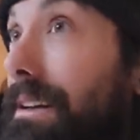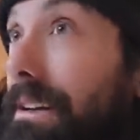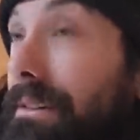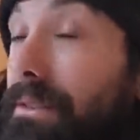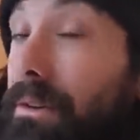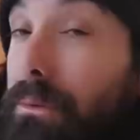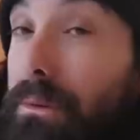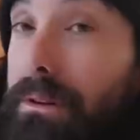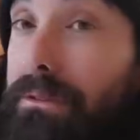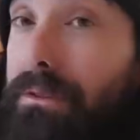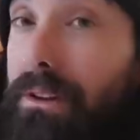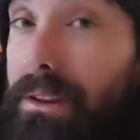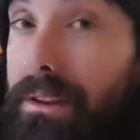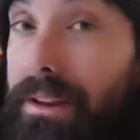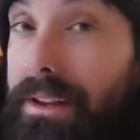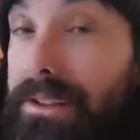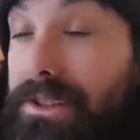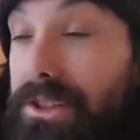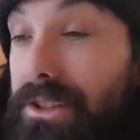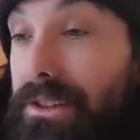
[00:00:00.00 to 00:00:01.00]
If you want to
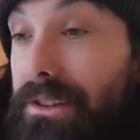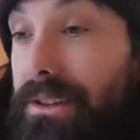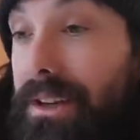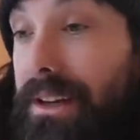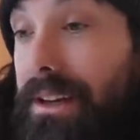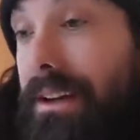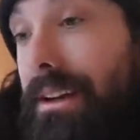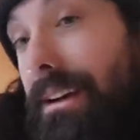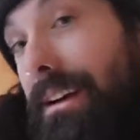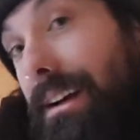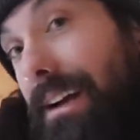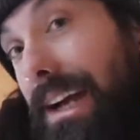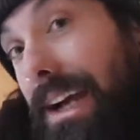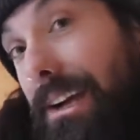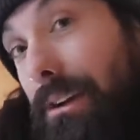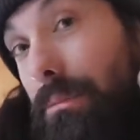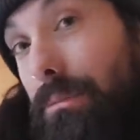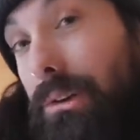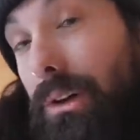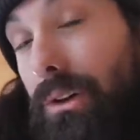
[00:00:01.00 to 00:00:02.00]
follow that journey,
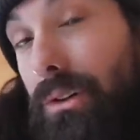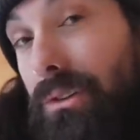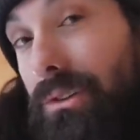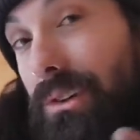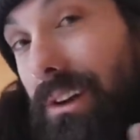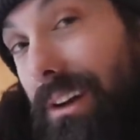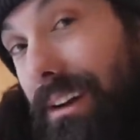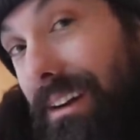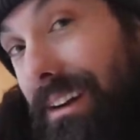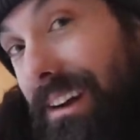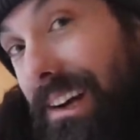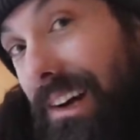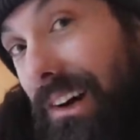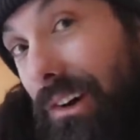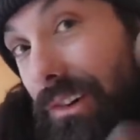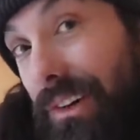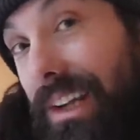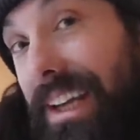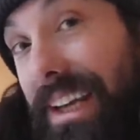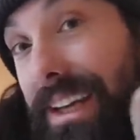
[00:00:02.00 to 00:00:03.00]
I upload
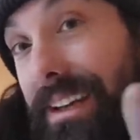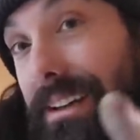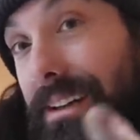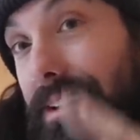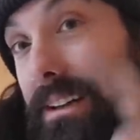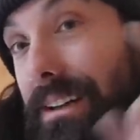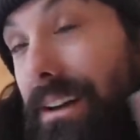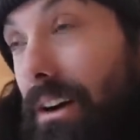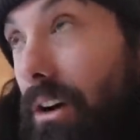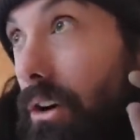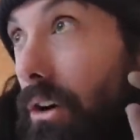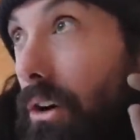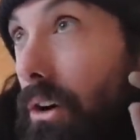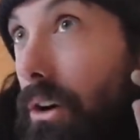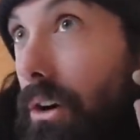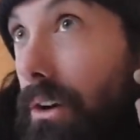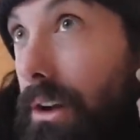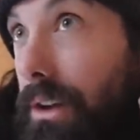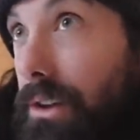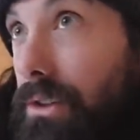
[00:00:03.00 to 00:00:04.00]
on here
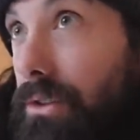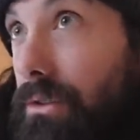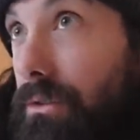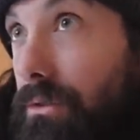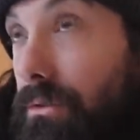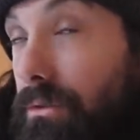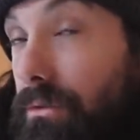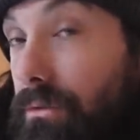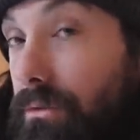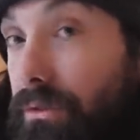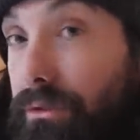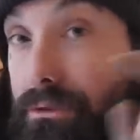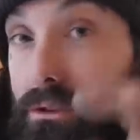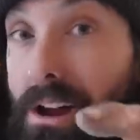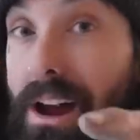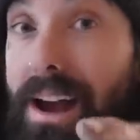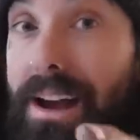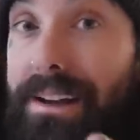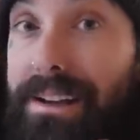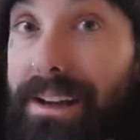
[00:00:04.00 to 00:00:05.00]
on a
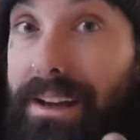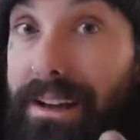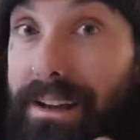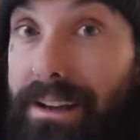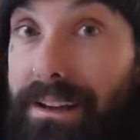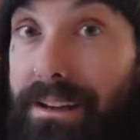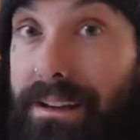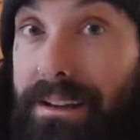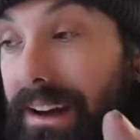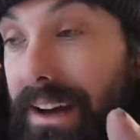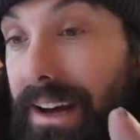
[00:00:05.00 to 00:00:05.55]
Friday